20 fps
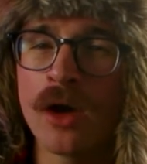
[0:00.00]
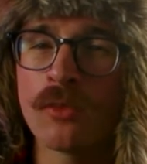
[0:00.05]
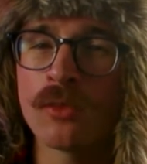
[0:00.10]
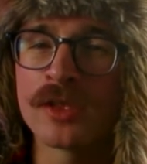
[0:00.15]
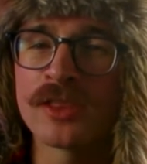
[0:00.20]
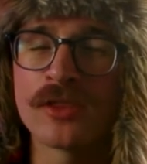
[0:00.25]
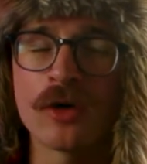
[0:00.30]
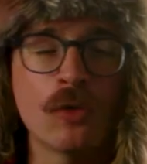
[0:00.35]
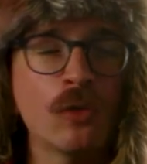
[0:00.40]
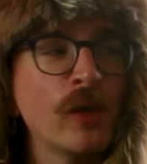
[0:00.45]

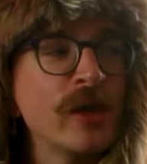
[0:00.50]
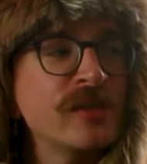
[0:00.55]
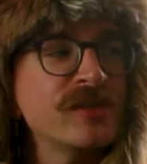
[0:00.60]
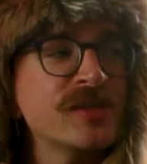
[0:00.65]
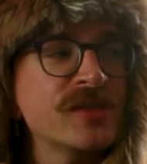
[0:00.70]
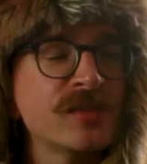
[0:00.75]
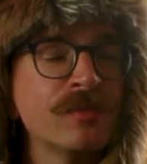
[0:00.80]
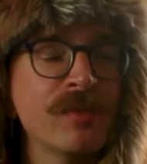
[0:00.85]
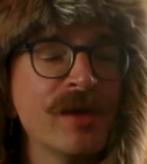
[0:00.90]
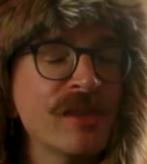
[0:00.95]
with the Will
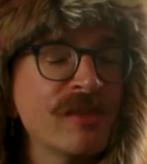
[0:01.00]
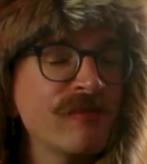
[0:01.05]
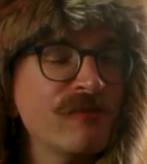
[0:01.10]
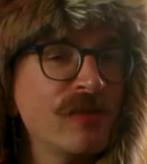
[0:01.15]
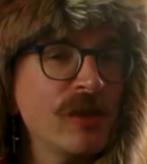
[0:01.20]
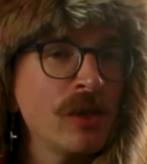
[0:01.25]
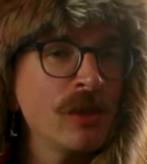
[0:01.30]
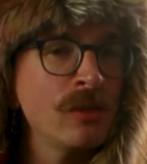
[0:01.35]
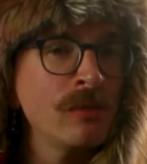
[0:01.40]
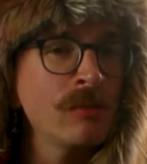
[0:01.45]
Smith
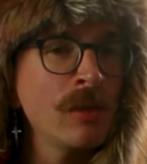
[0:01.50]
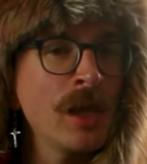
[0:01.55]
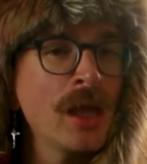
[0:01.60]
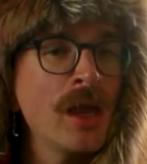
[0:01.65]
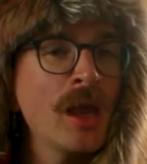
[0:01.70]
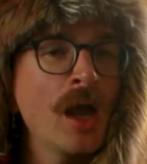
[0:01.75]
film.